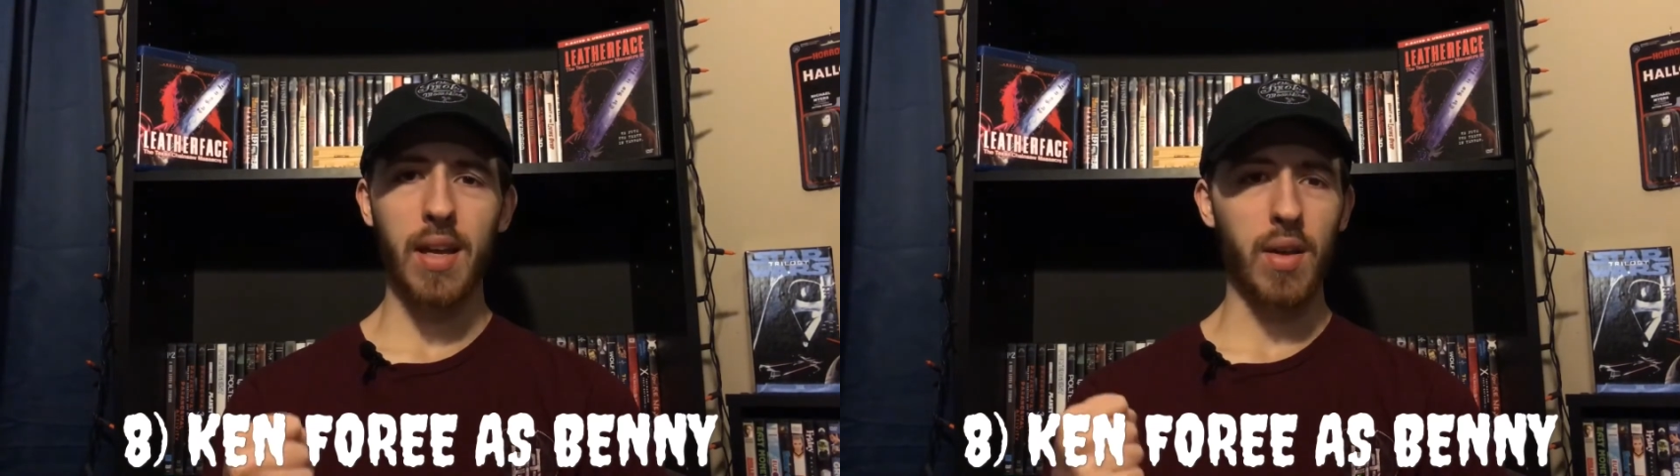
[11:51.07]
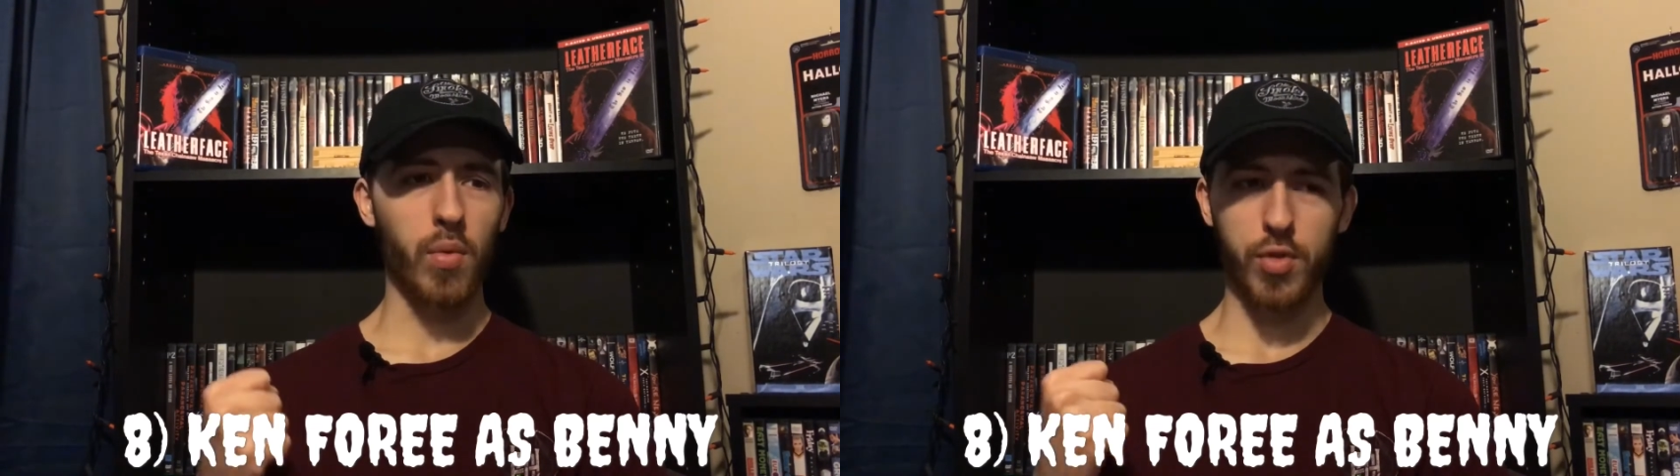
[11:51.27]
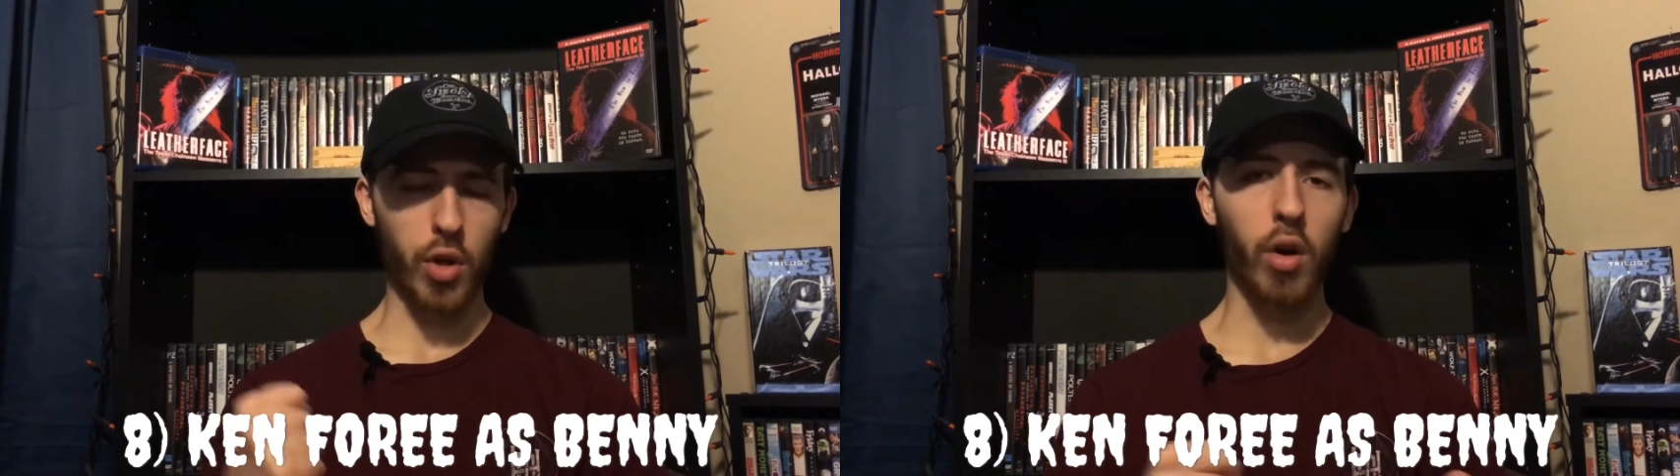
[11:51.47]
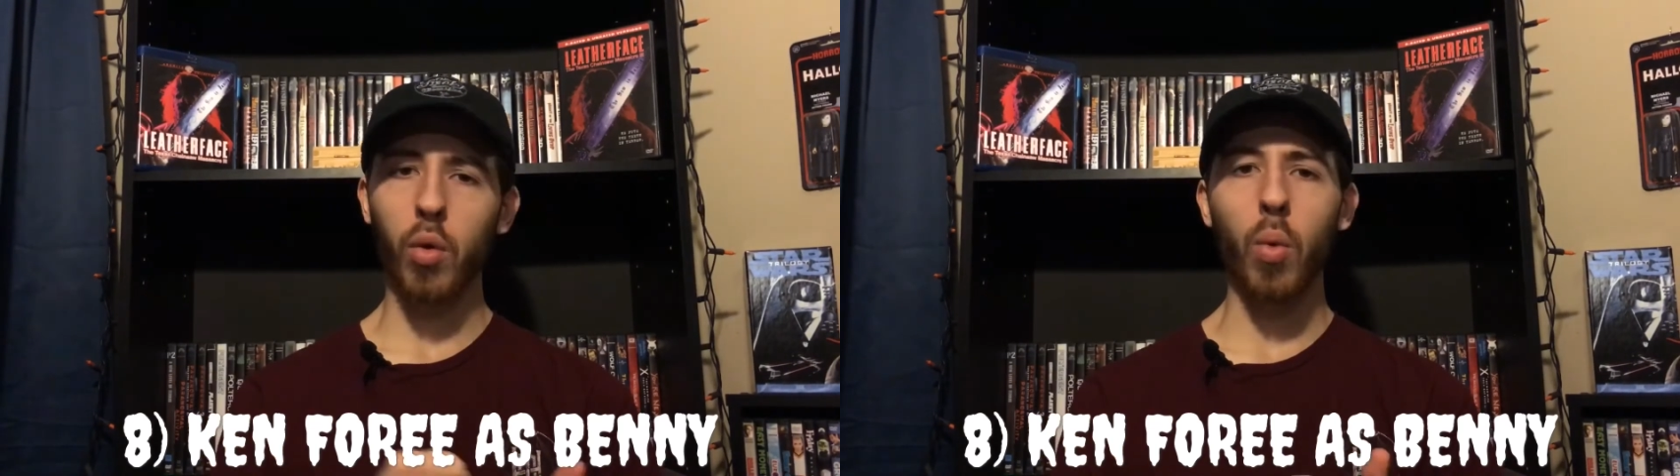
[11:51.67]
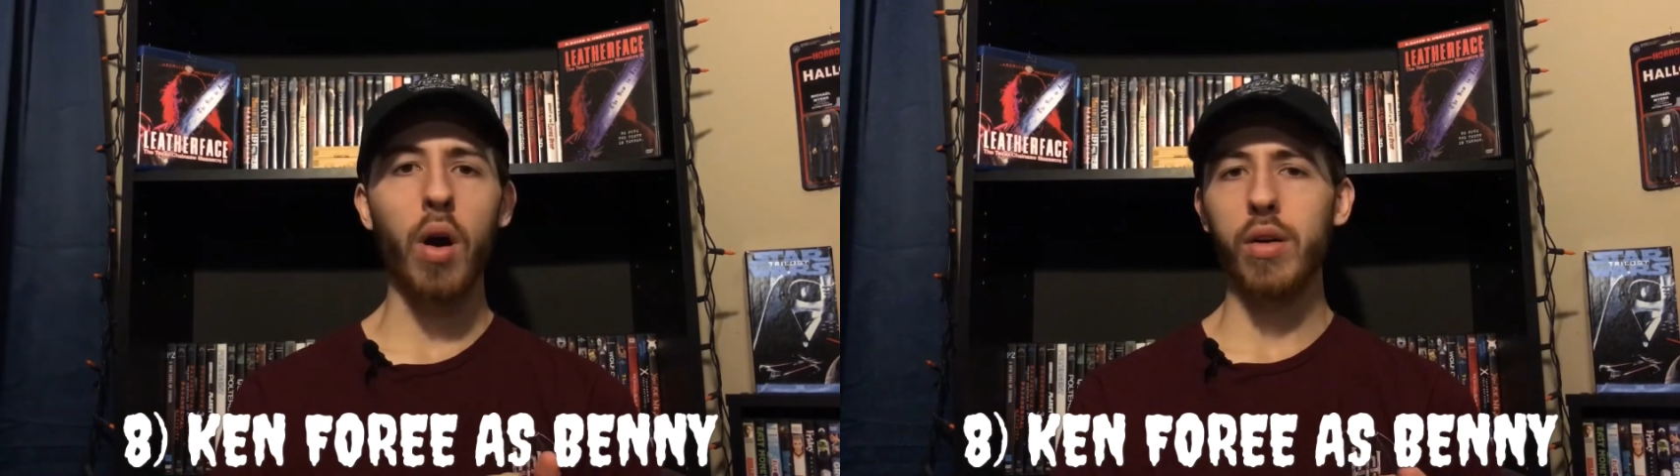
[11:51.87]
in
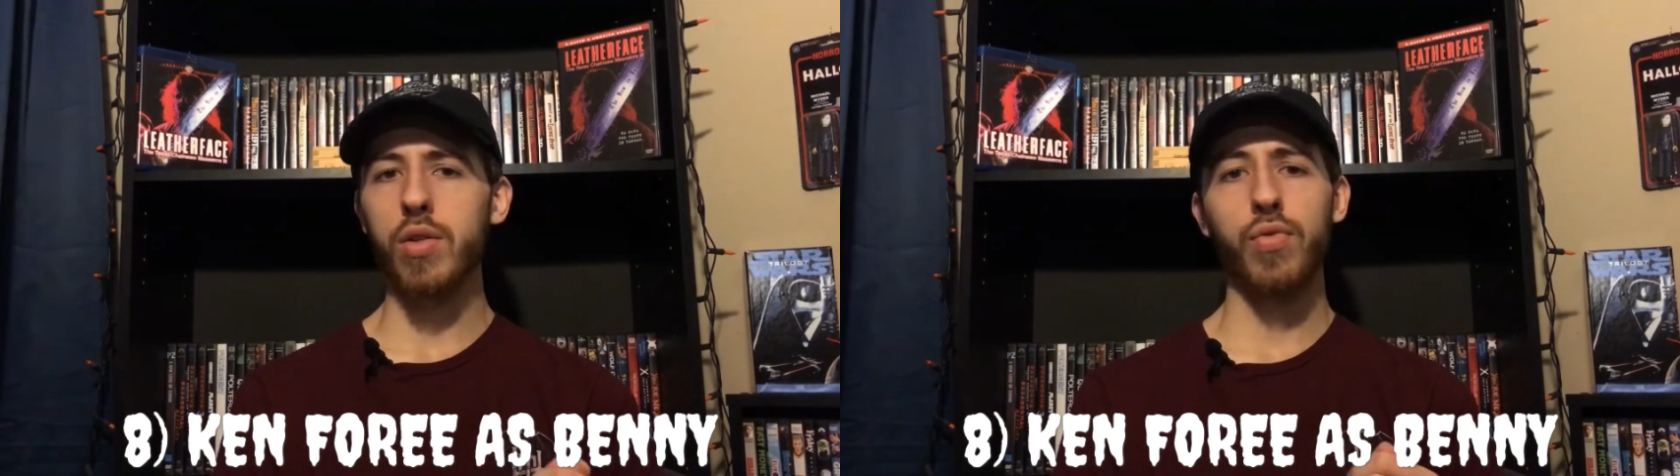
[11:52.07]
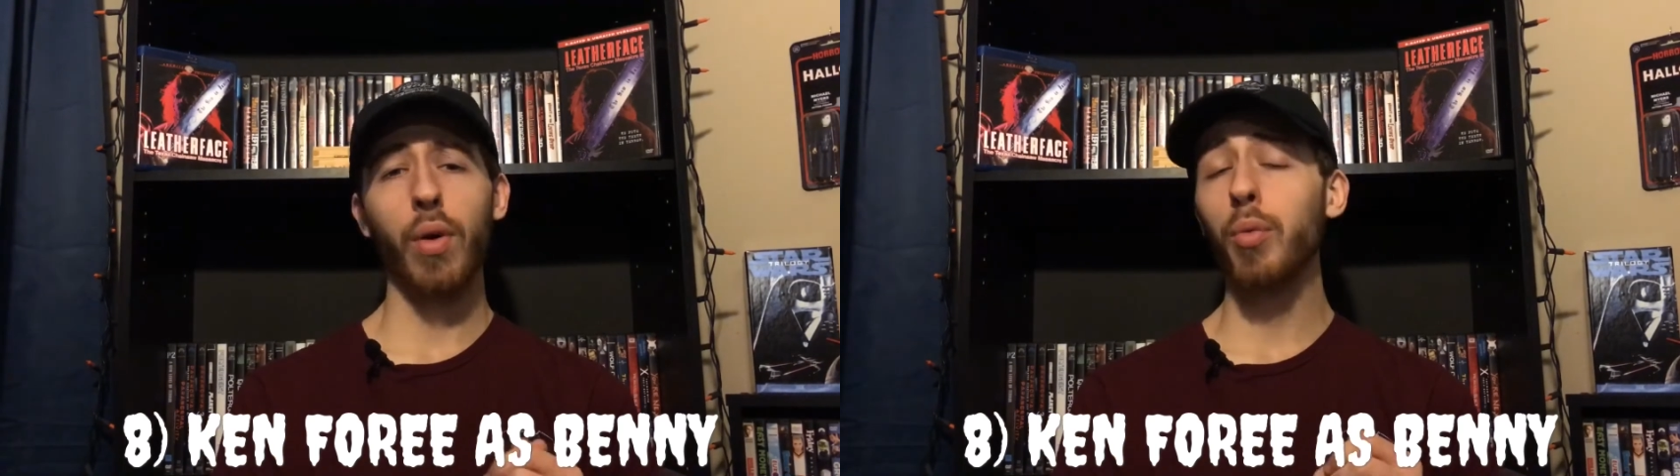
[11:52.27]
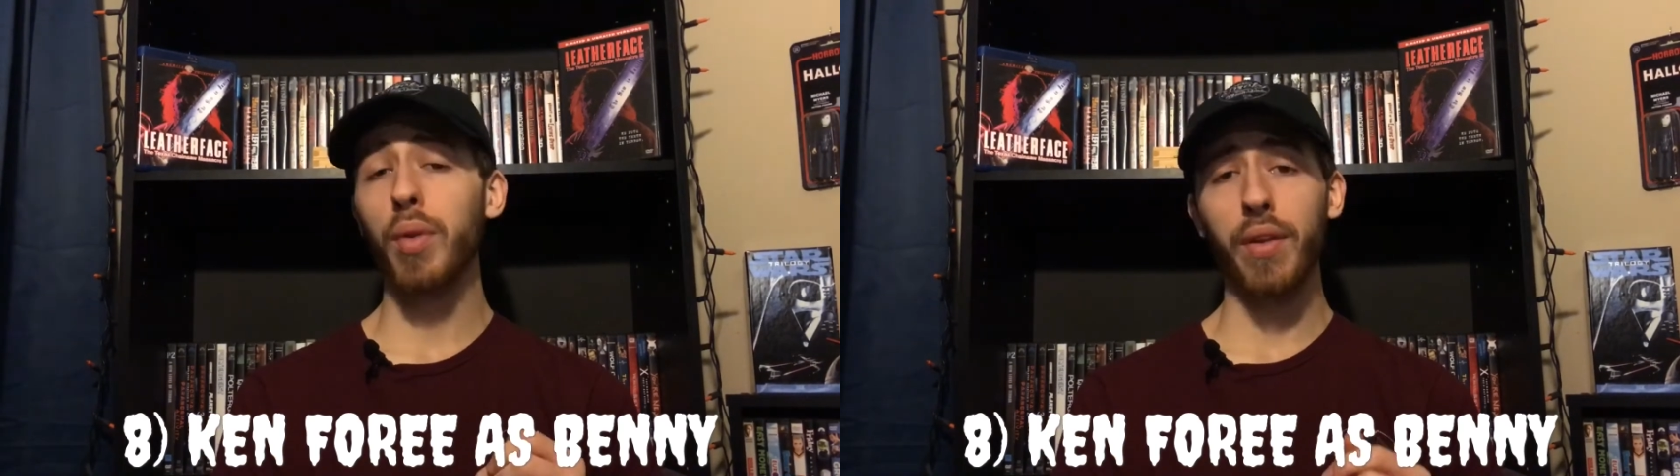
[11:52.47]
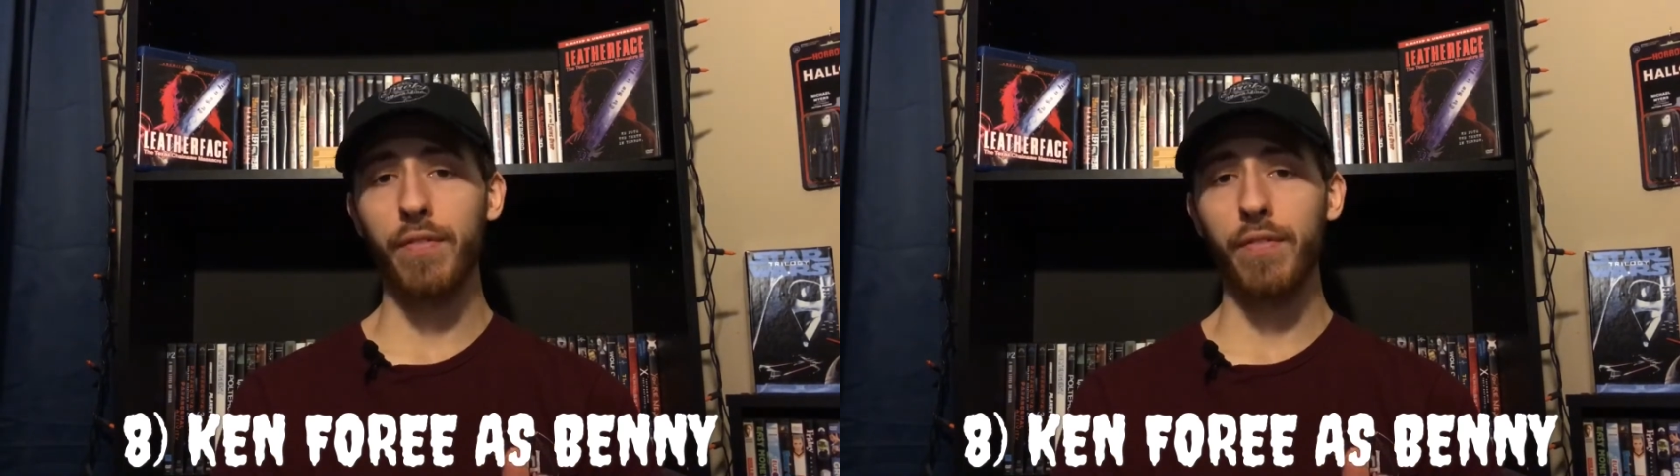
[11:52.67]
dark waters filled with the